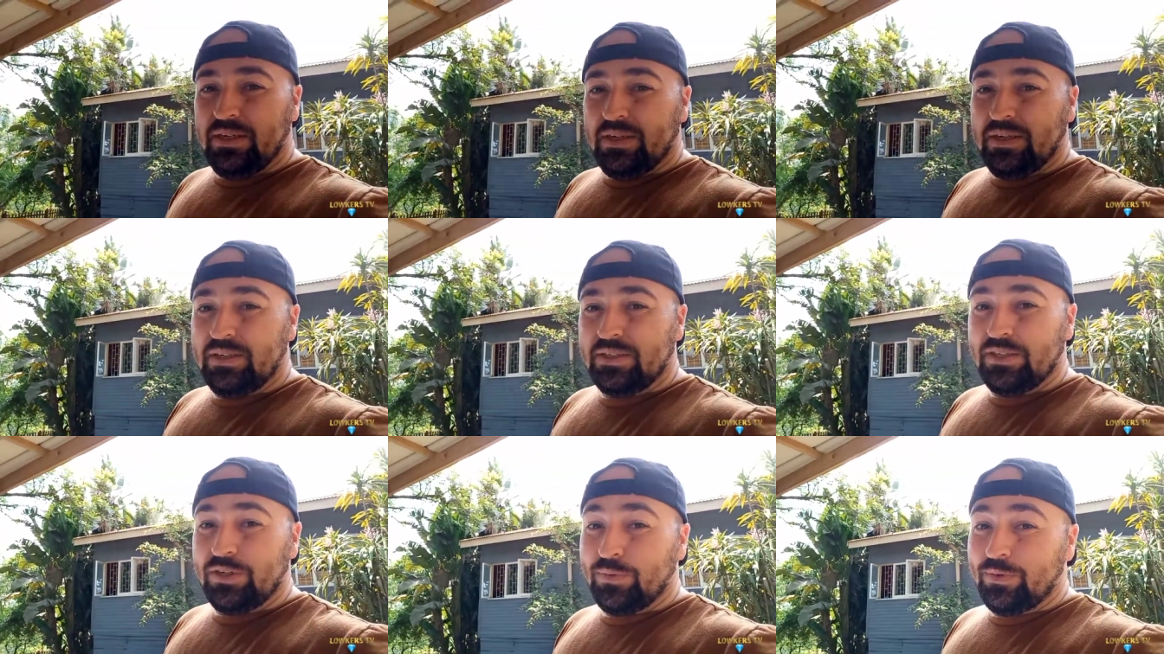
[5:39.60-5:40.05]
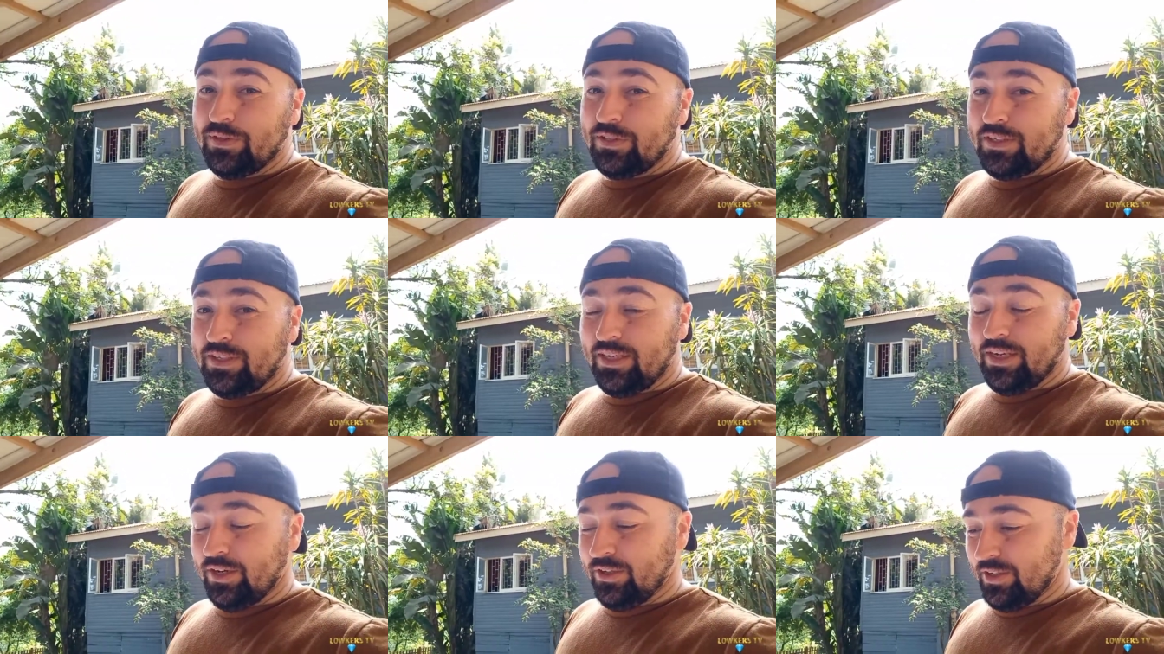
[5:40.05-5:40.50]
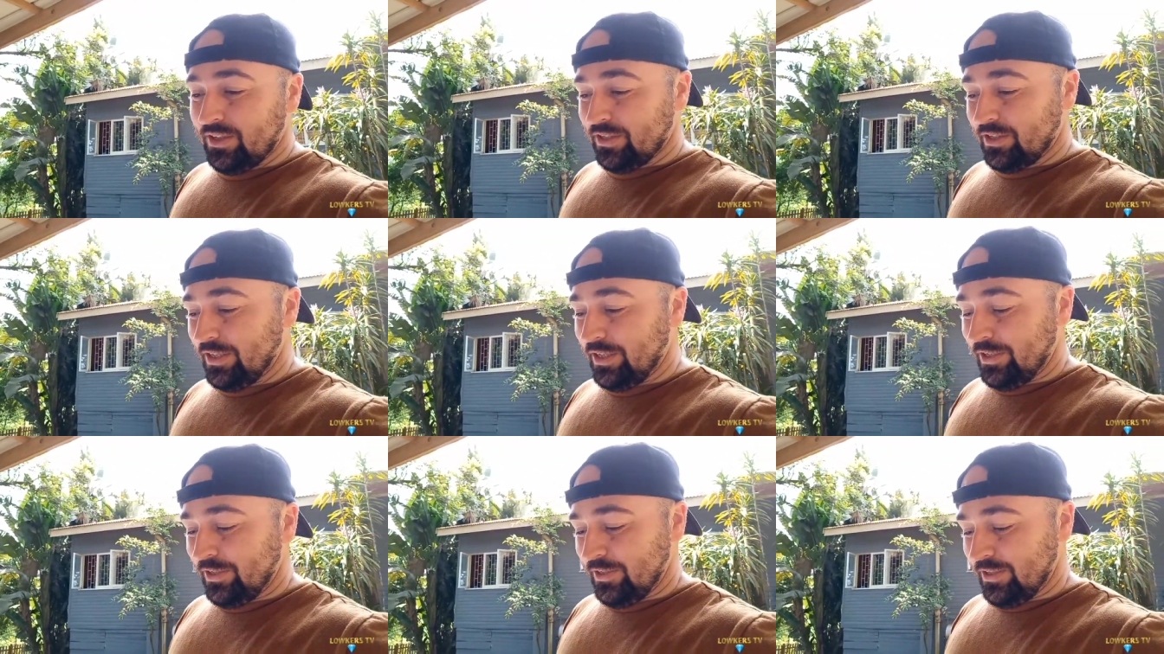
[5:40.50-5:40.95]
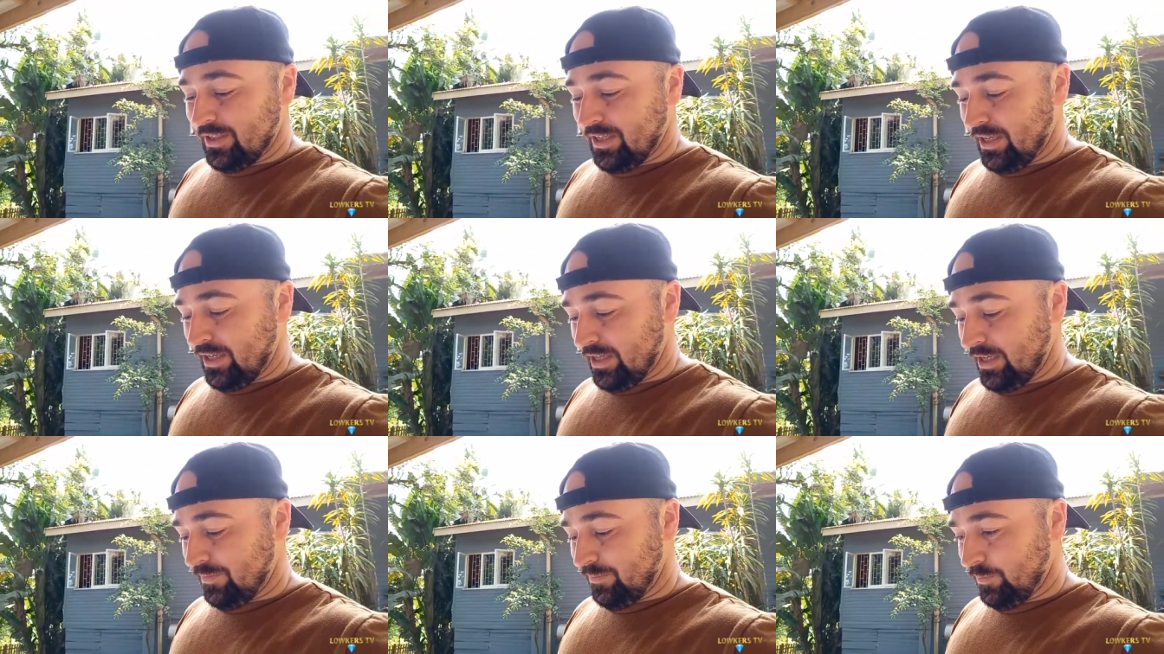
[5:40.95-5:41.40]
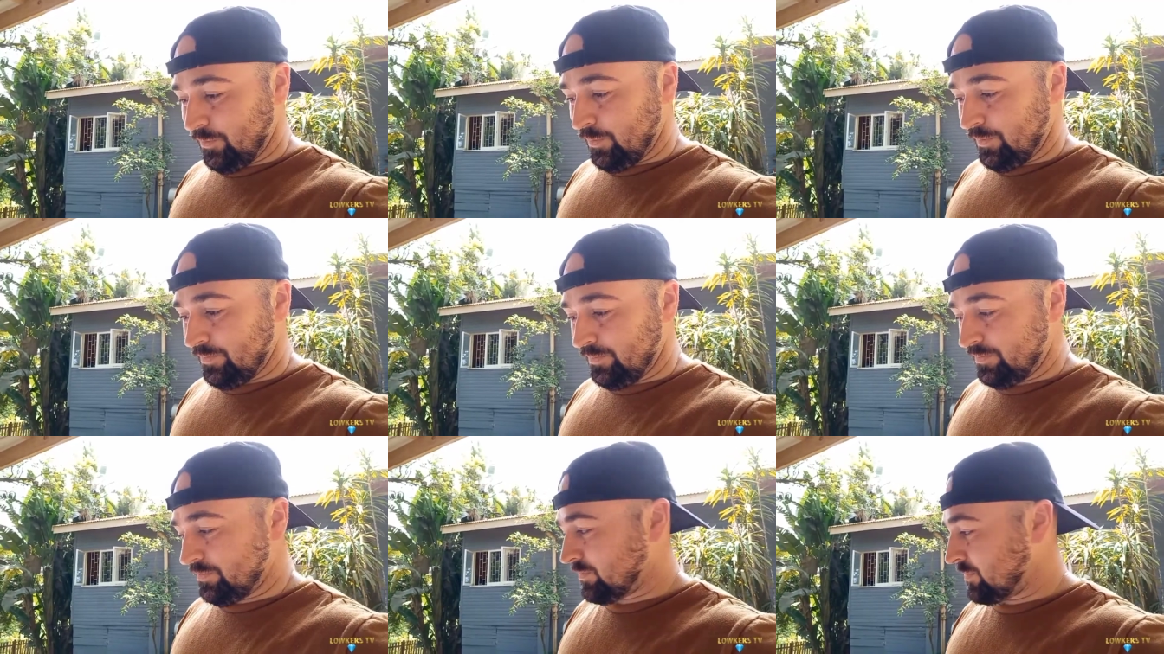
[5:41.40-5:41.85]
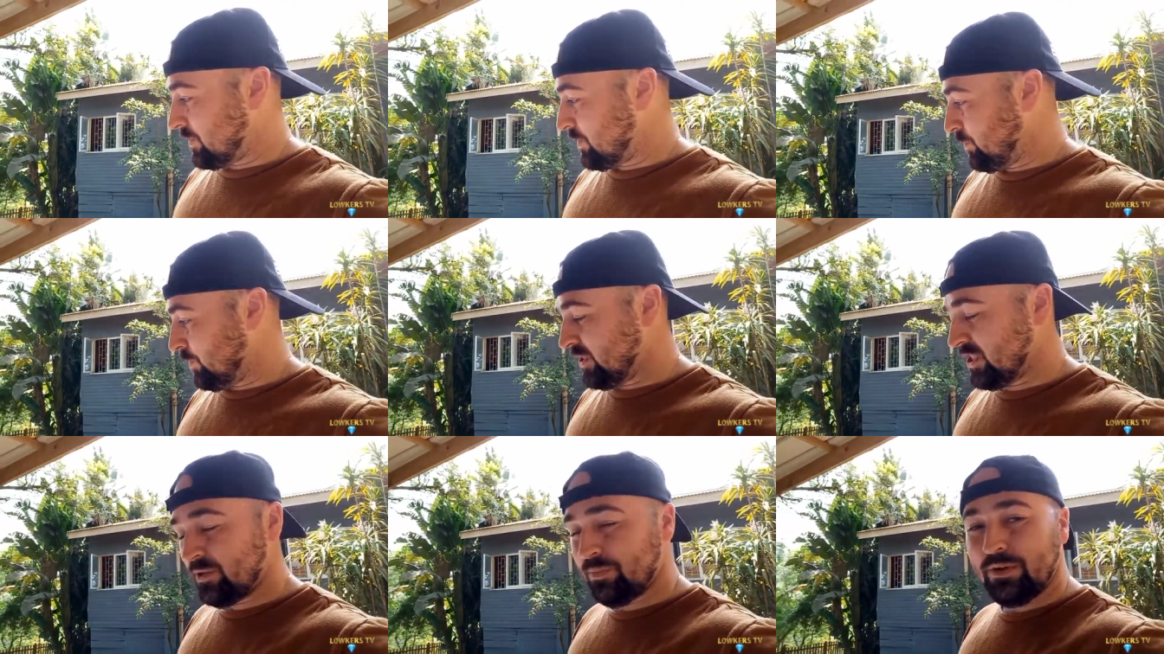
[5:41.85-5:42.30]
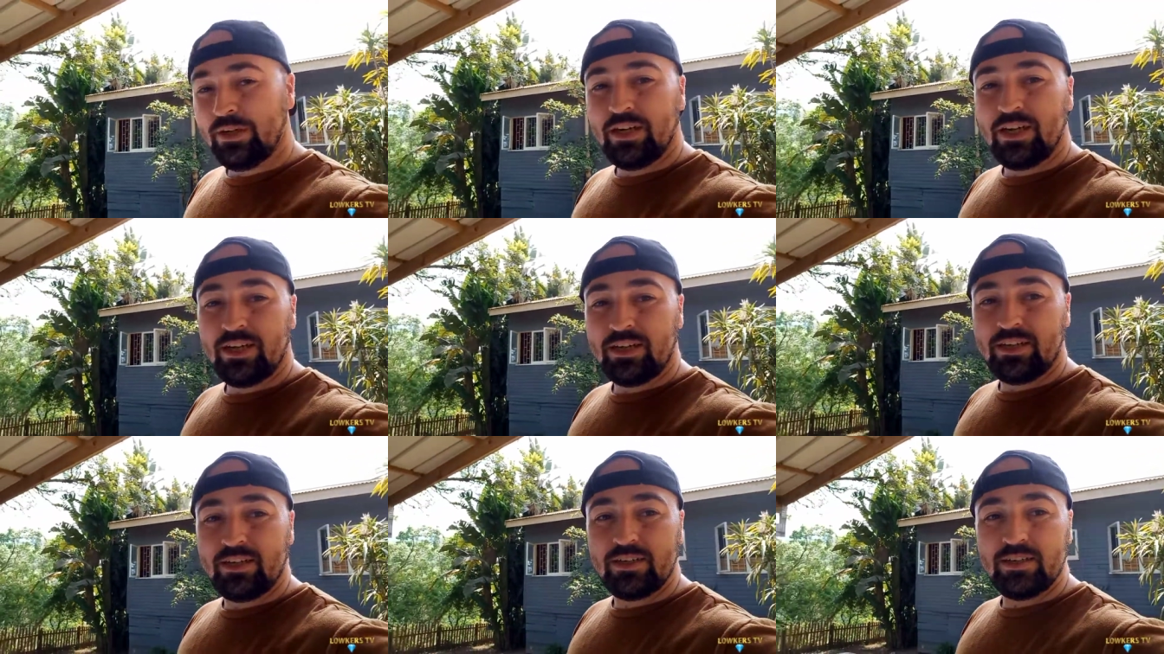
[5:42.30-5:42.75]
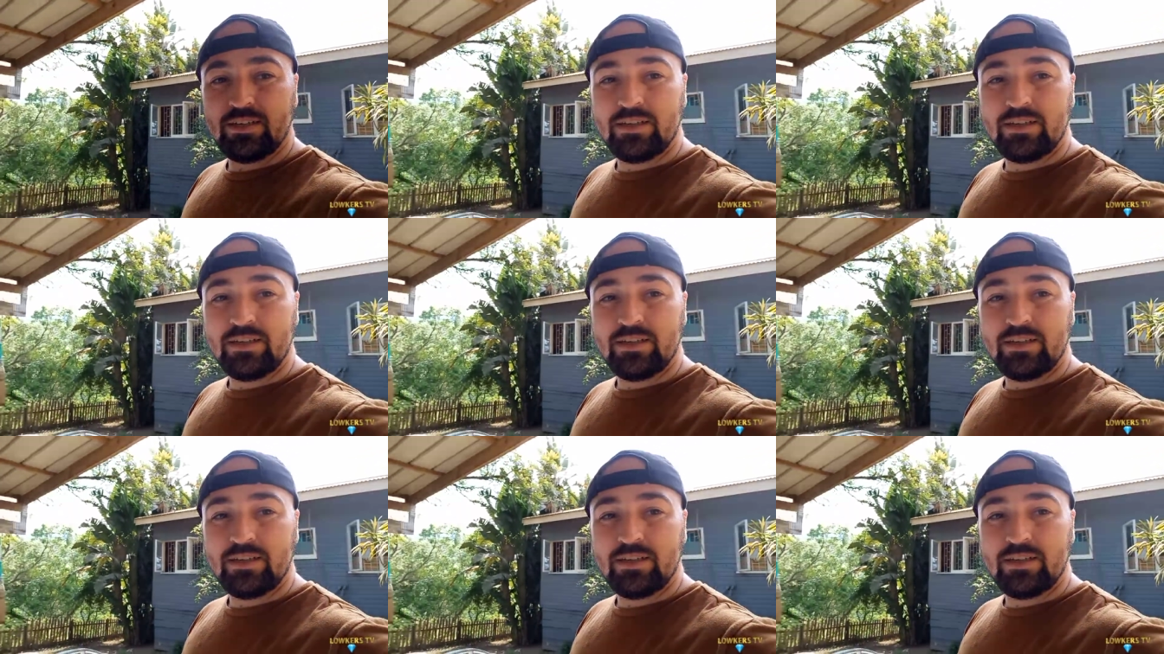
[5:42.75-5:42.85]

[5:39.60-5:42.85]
So we'll see how this goes. Wish me luck.